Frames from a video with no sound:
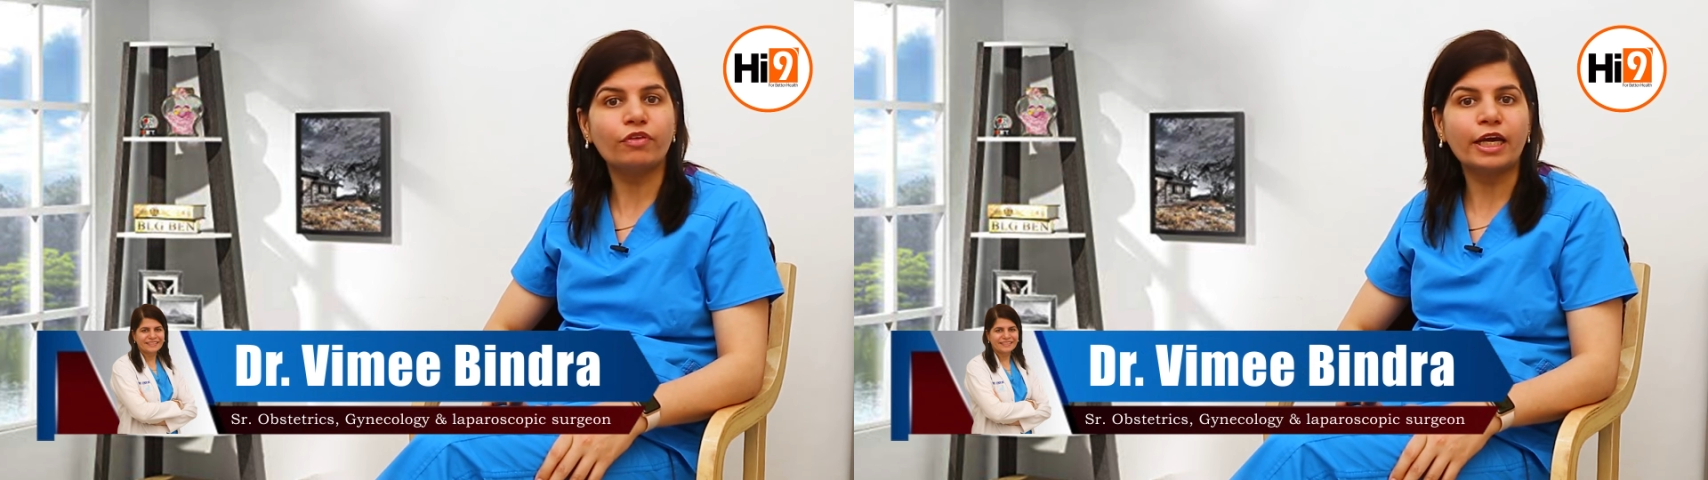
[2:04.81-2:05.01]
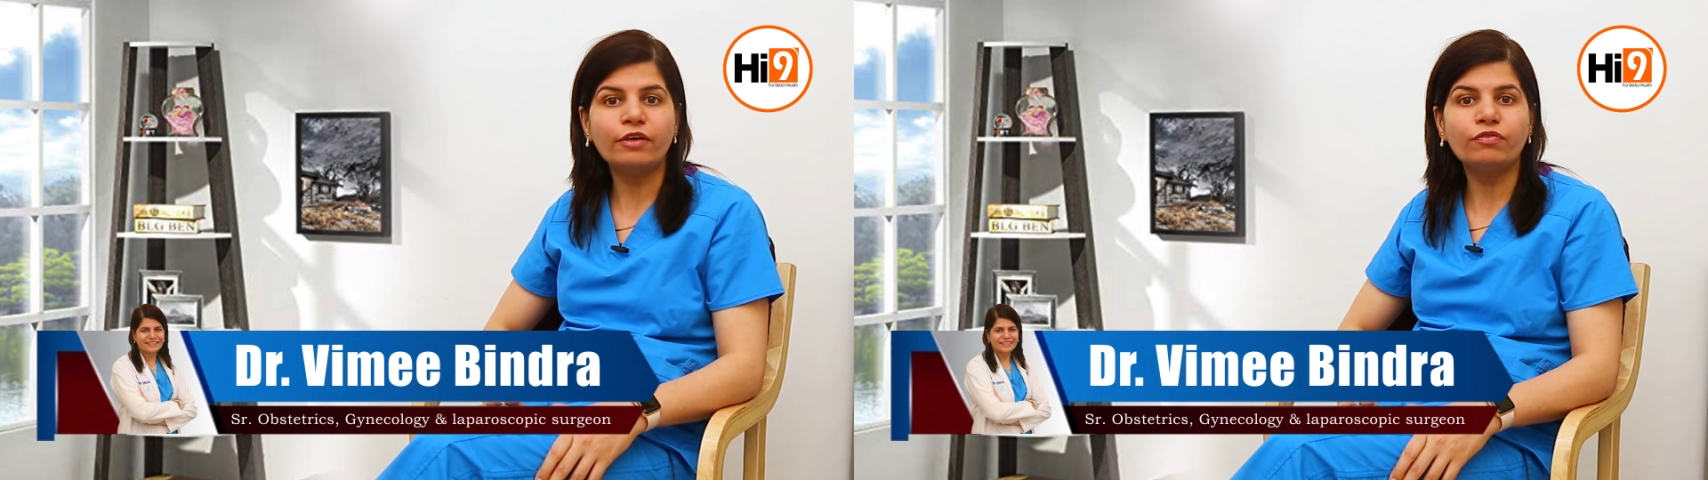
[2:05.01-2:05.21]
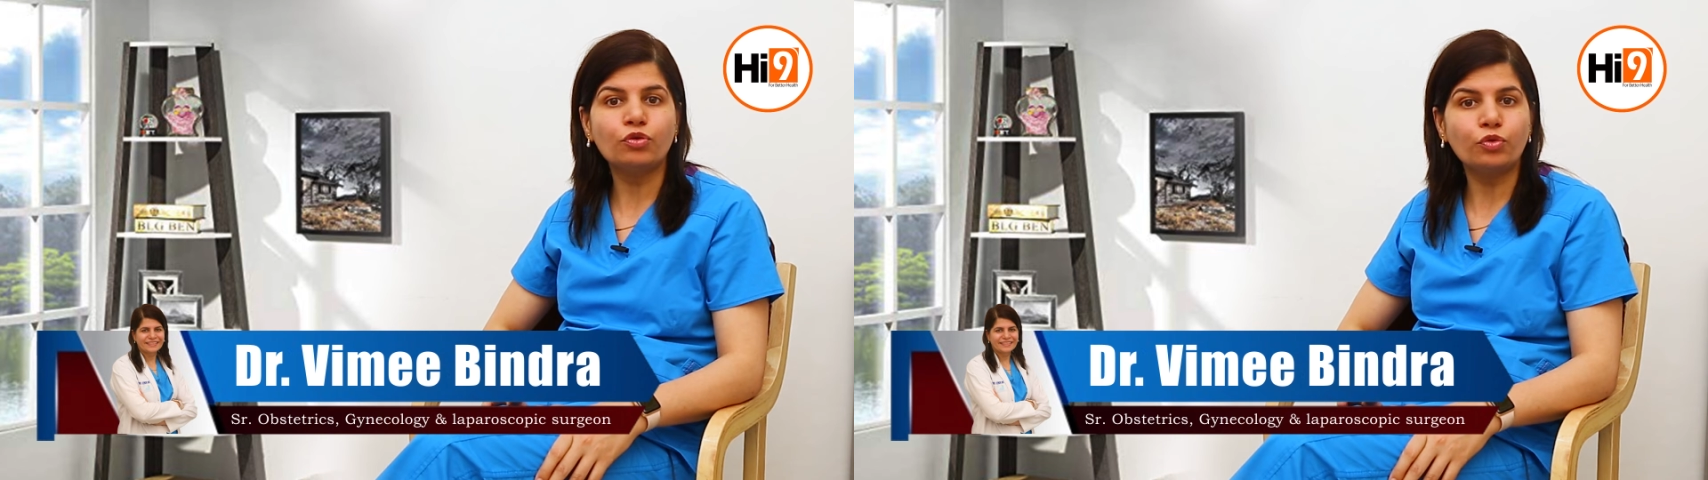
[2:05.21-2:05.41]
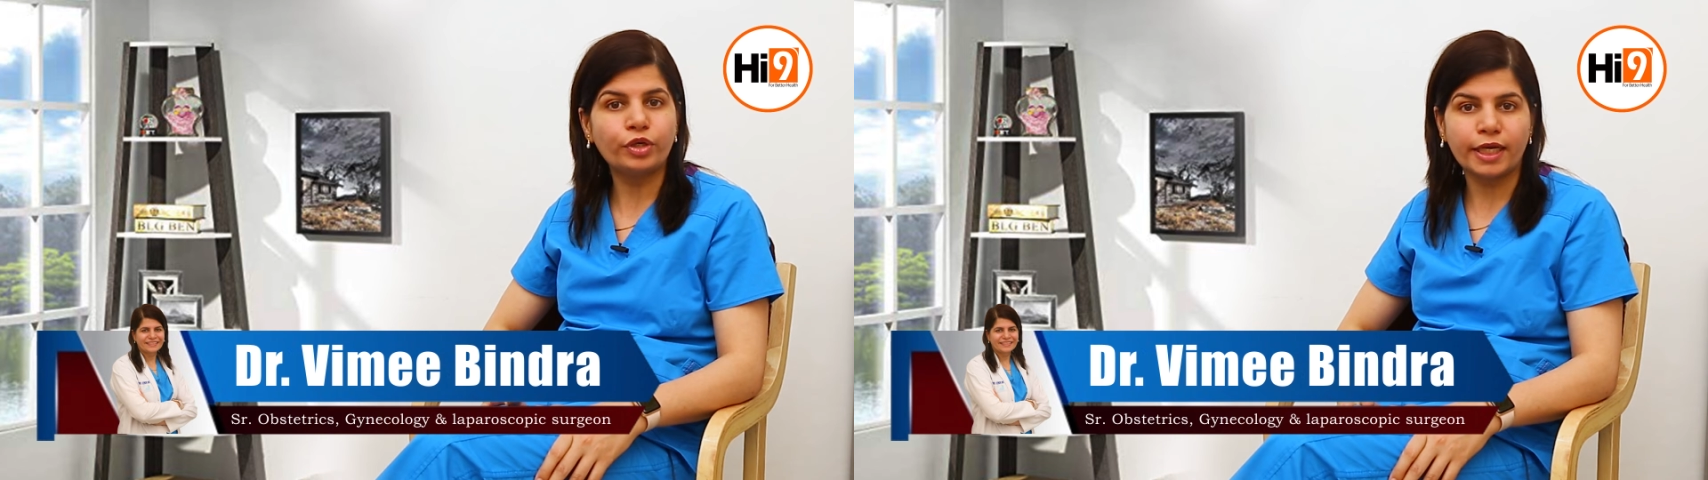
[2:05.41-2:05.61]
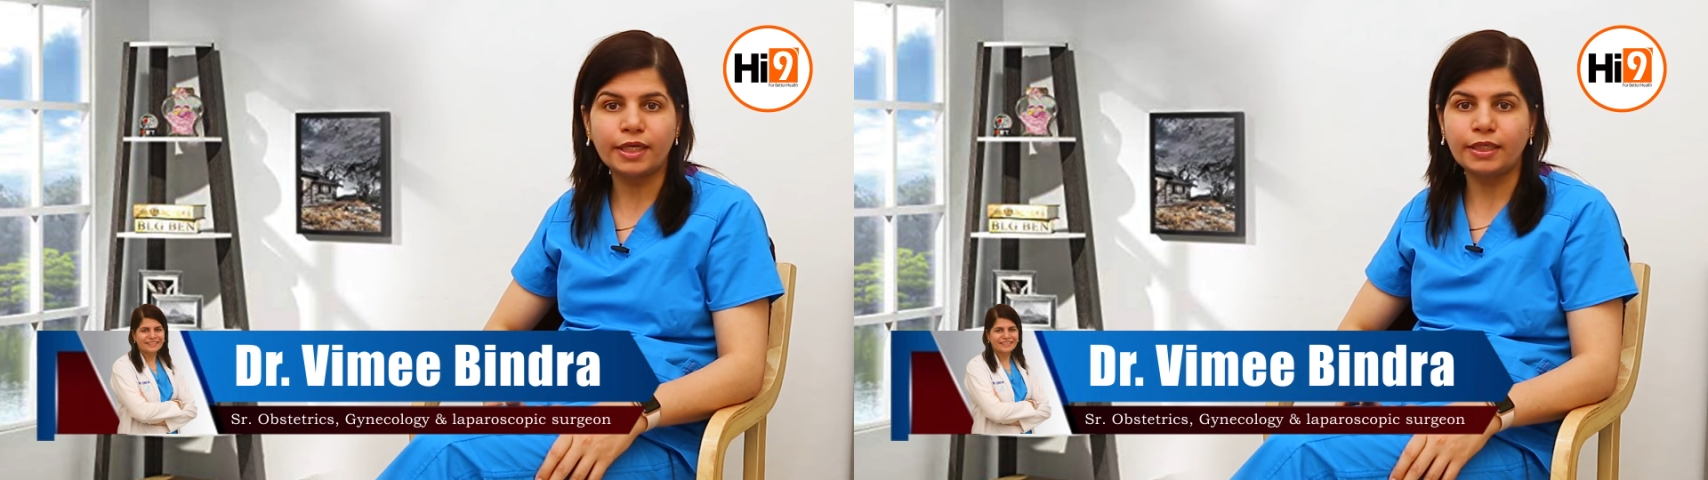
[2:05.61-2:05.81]
5
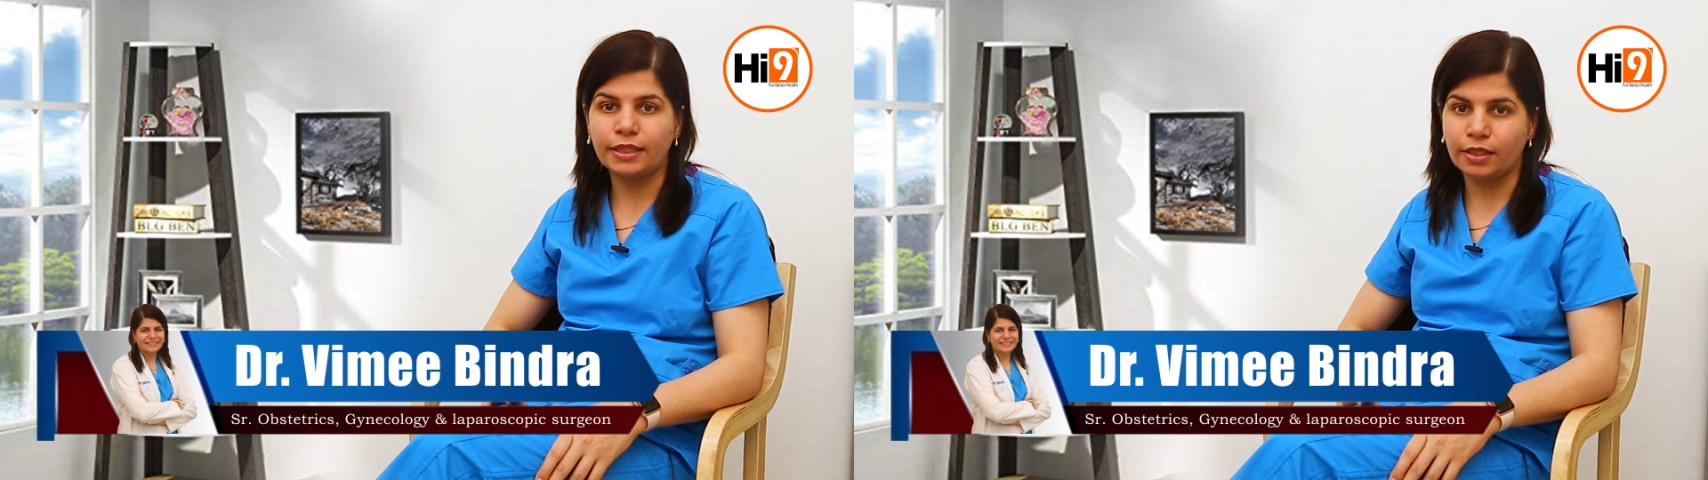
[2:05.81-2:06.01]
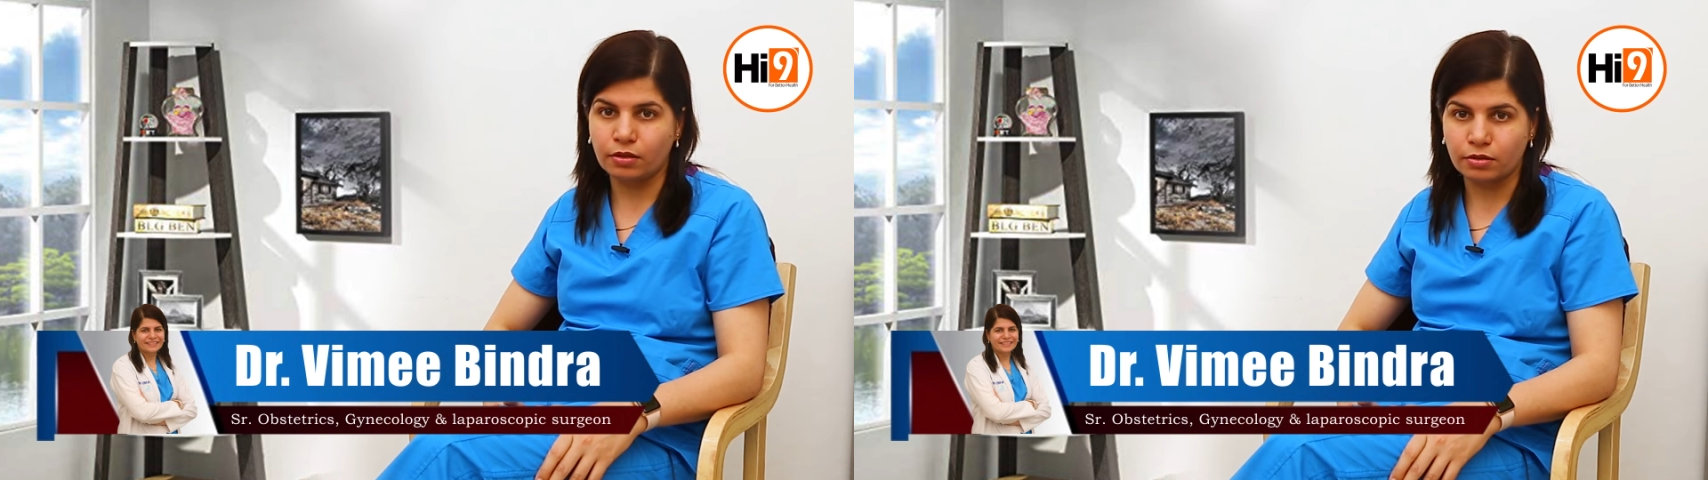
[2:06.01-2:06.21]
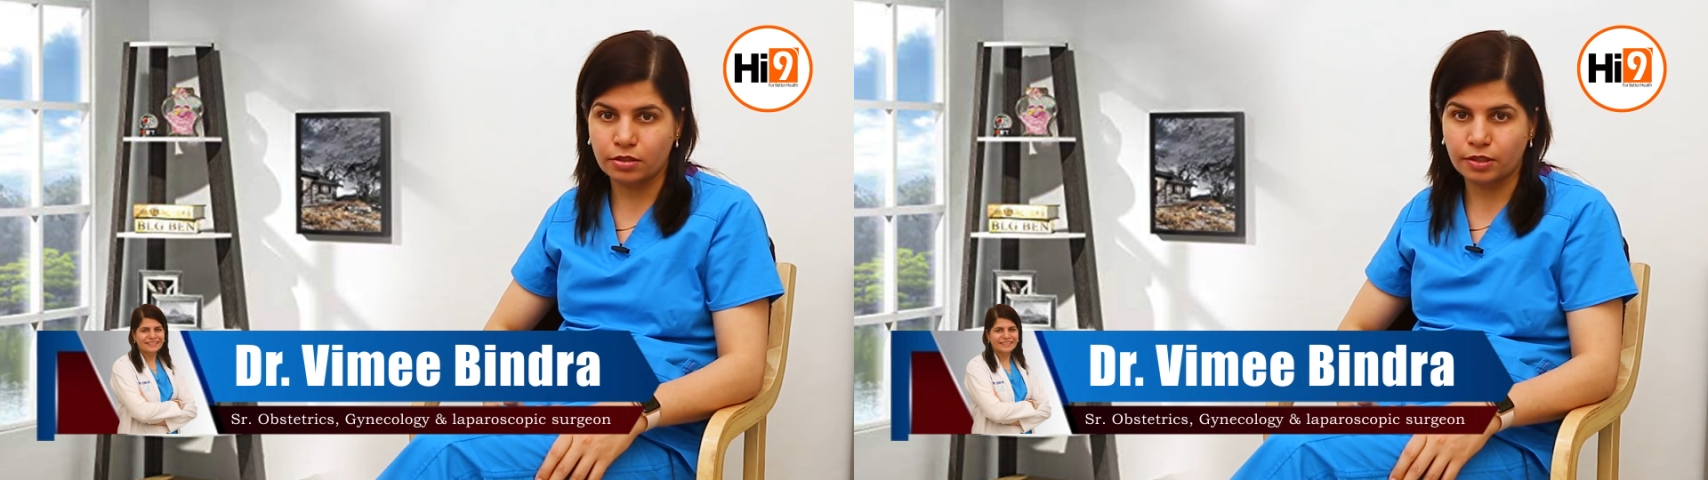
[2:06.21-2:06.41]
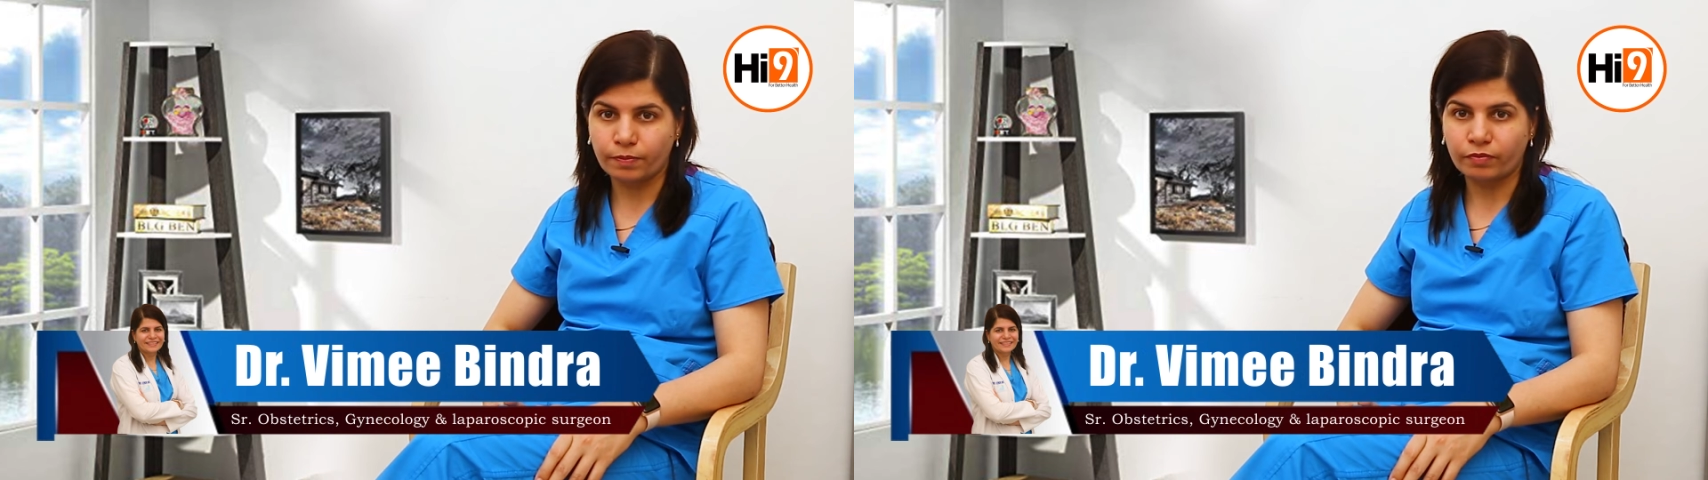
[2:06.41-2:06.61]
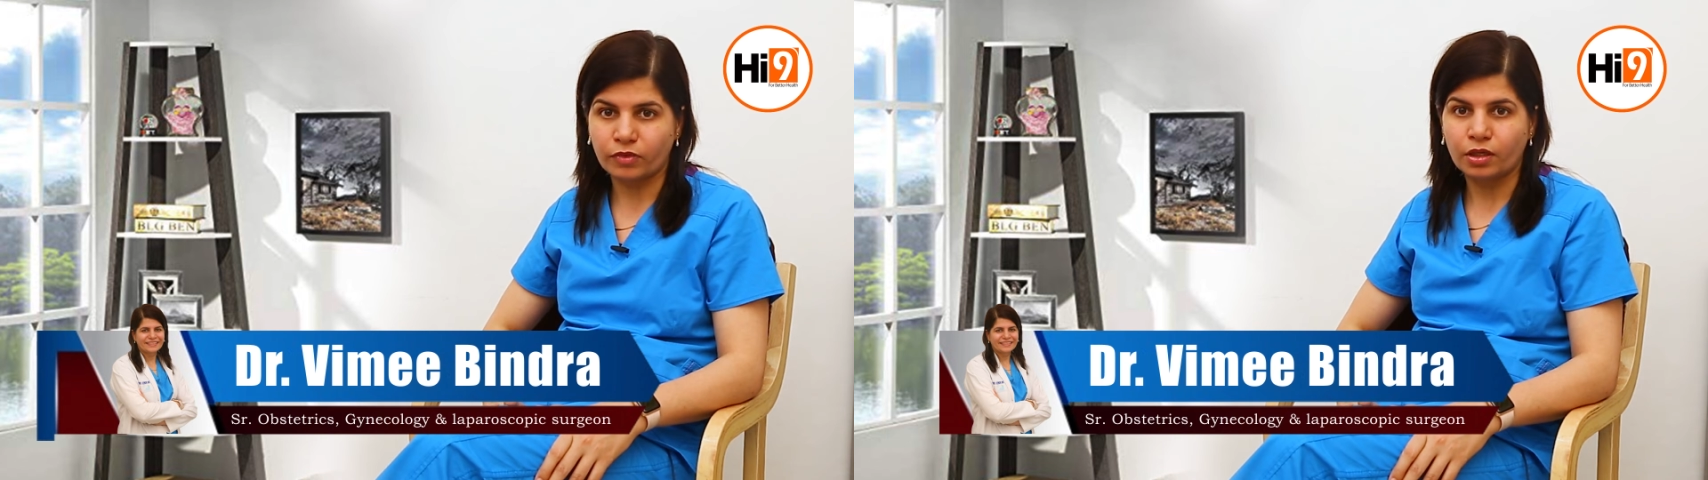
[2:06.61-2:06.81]
to 10 years.